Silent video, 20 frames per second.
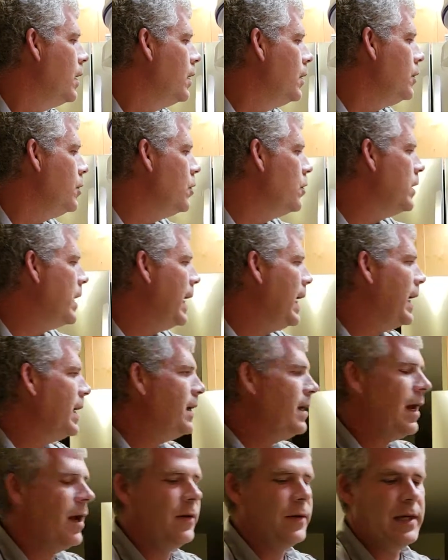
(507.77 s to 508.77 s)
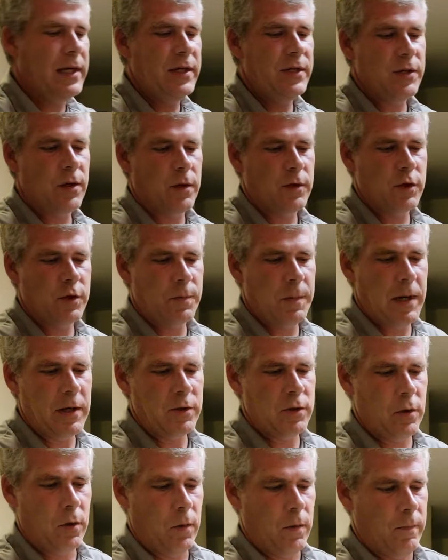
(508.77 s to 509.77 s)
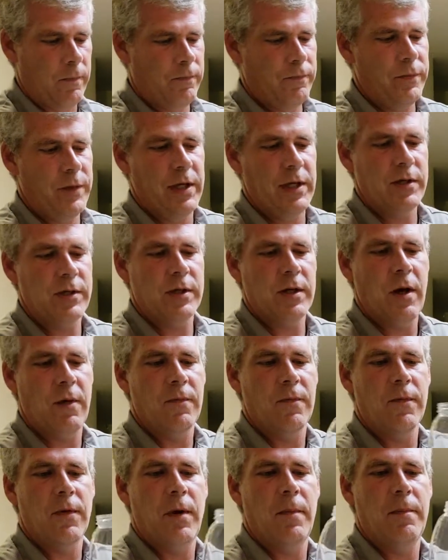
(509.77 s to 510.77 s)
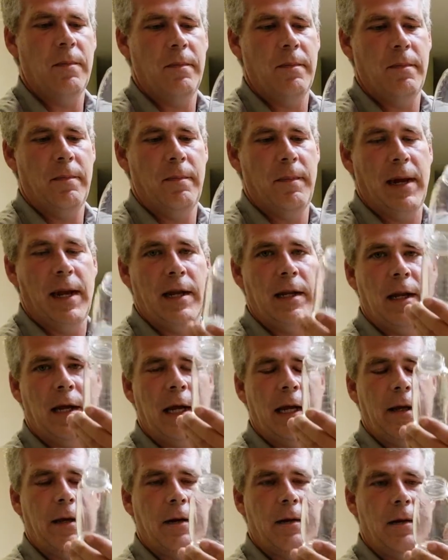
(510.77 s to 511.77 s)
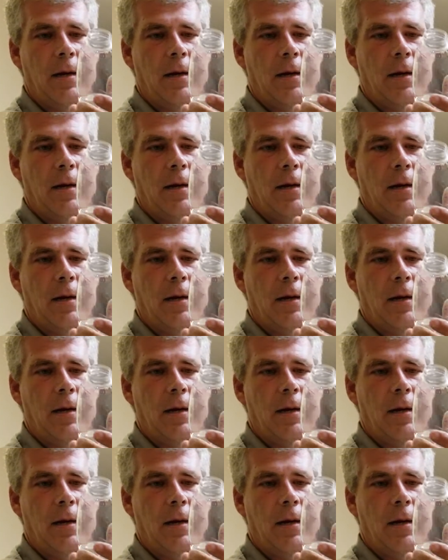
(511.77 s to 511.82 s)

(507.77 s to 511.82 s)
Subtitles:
You can, now these are special. These come from Man Lake.